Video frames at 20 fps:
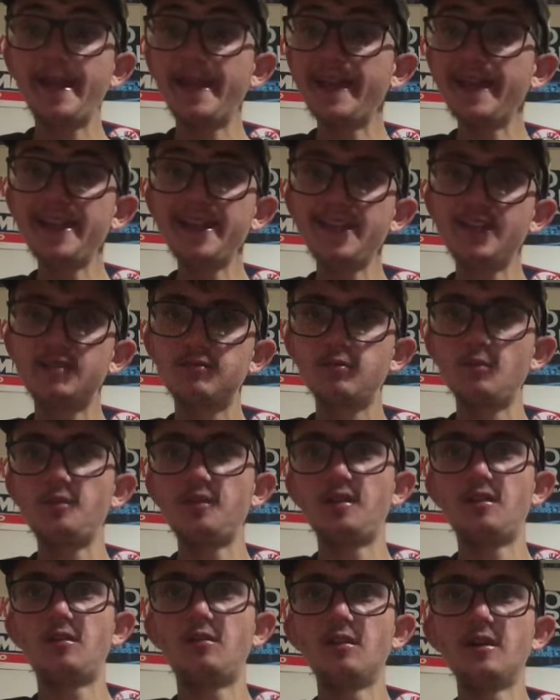This would be
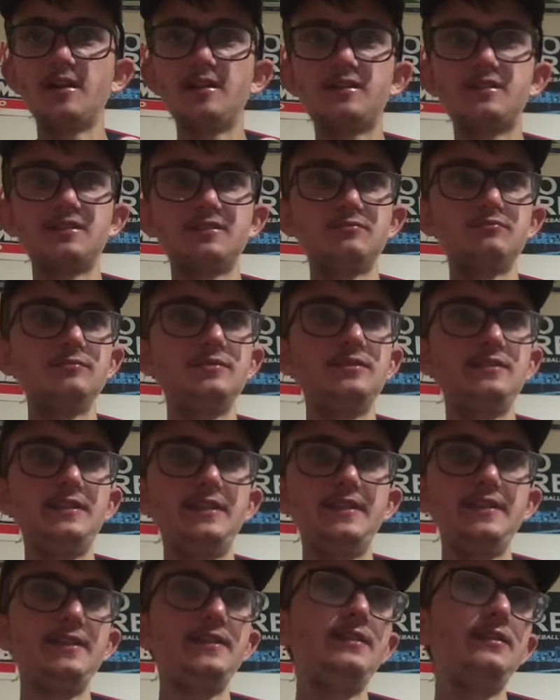great because we
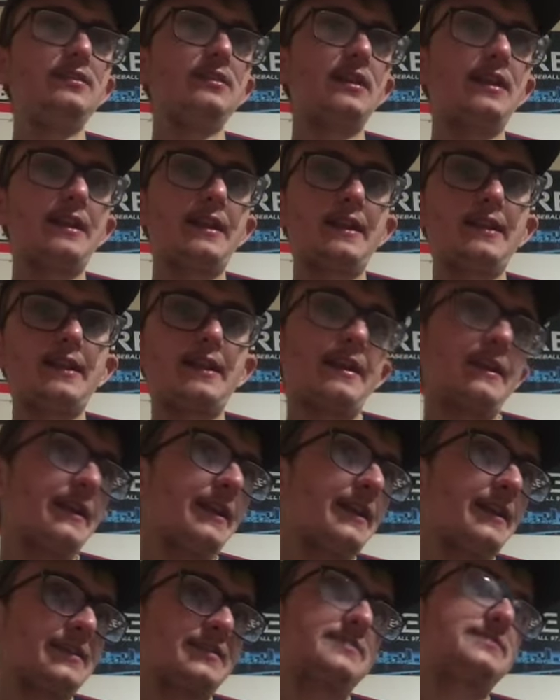need, like
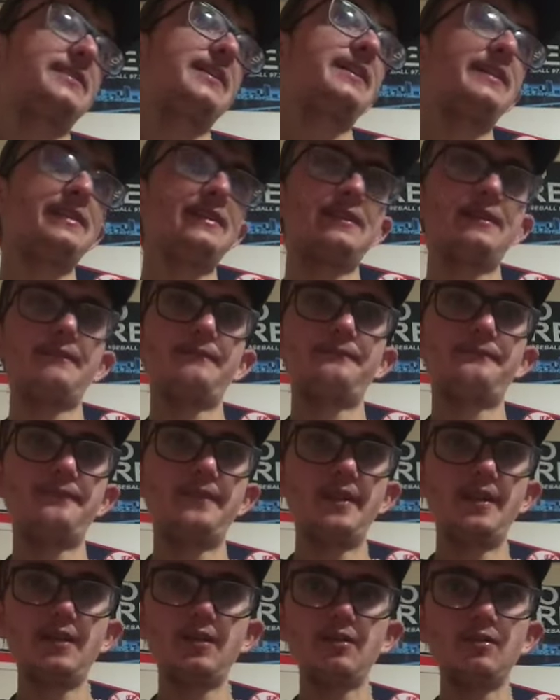I said in the
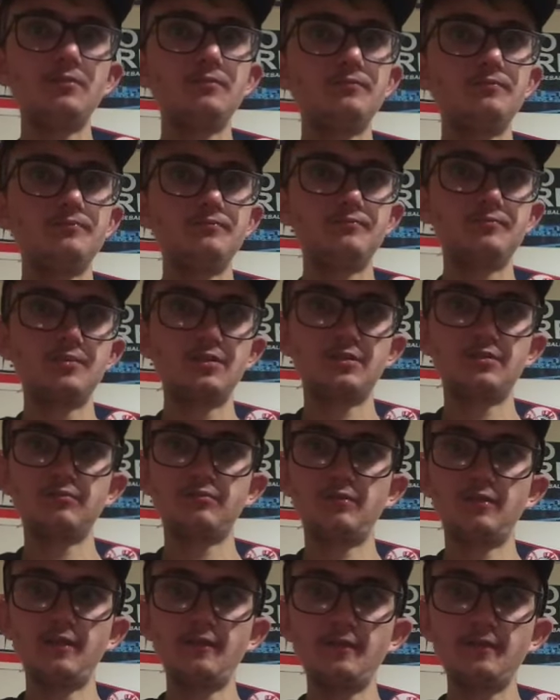video, we
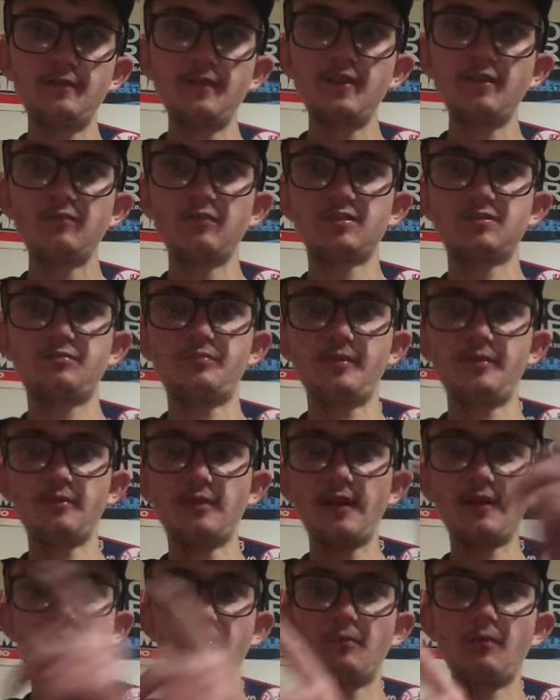leave a video, which will be
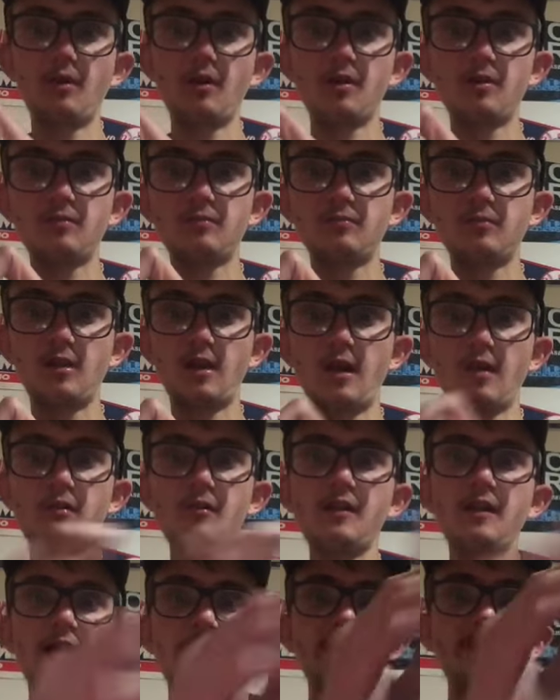live tomorrow. I'm
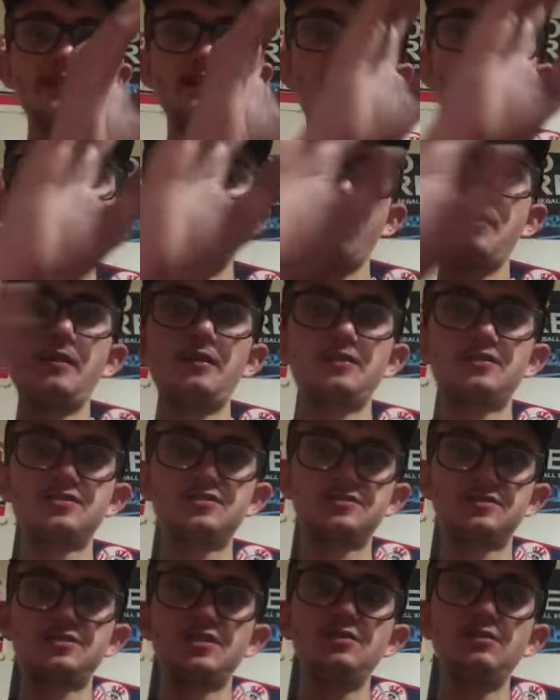going to
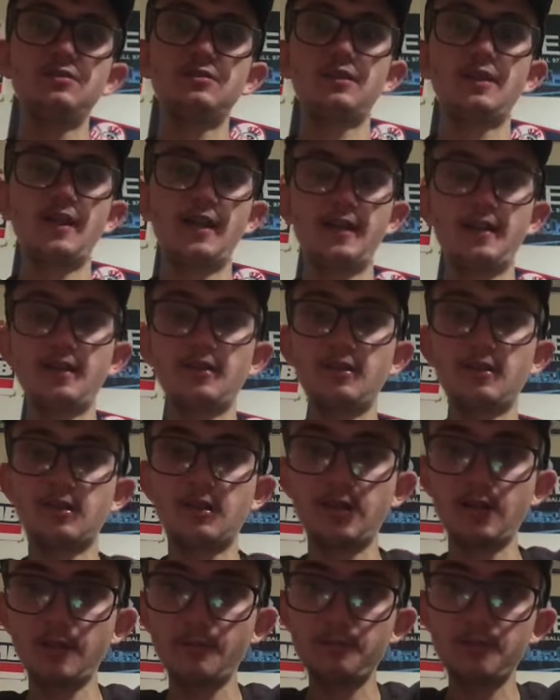do another
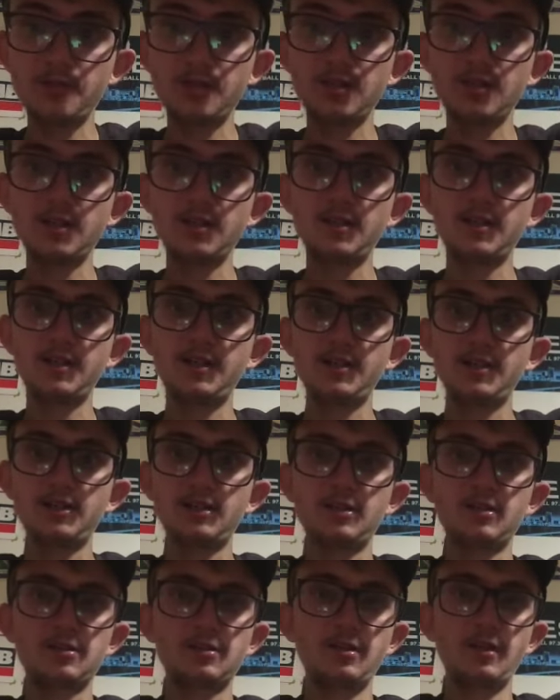clip
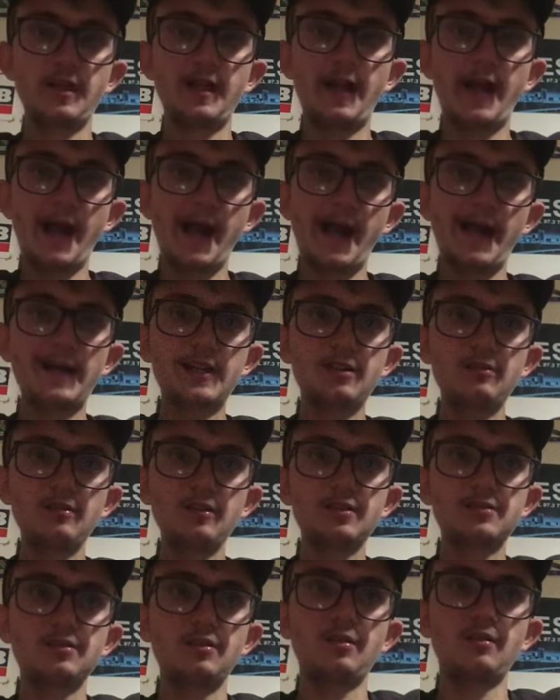to add to
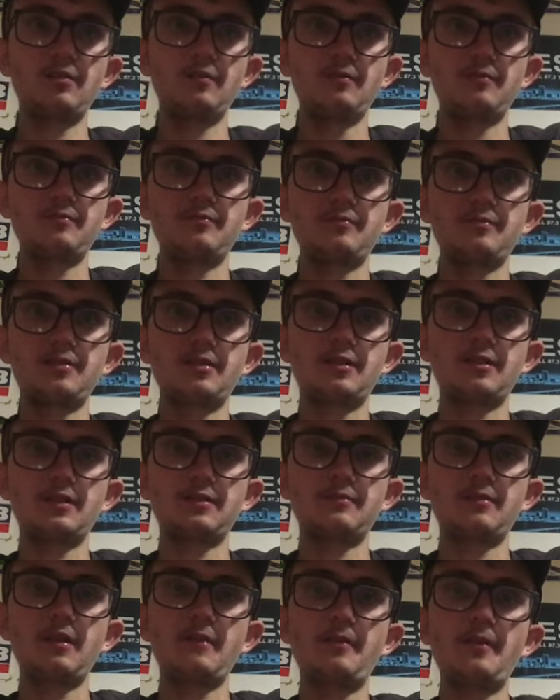it, so, because
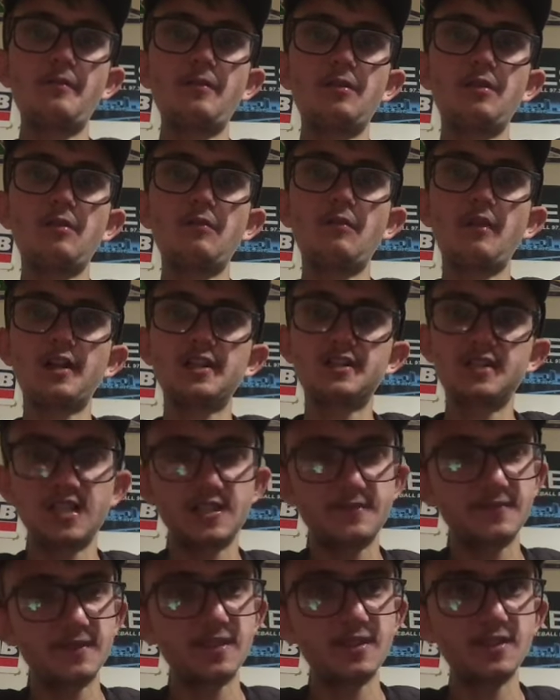if people don't watch this
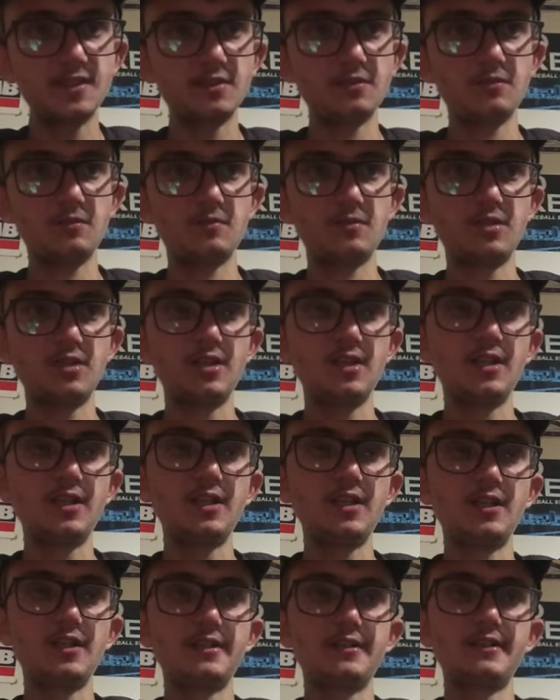video,
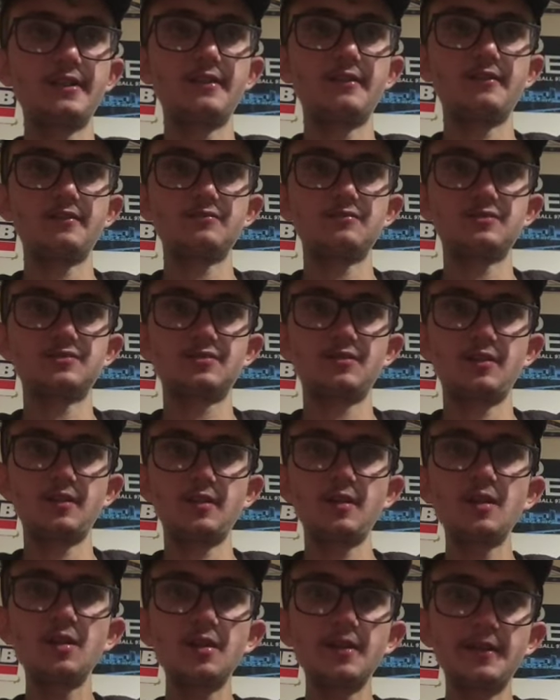they know what's going
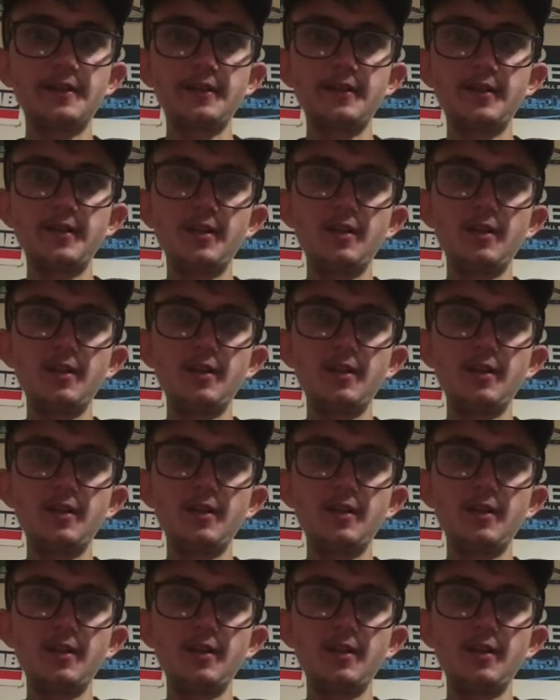on.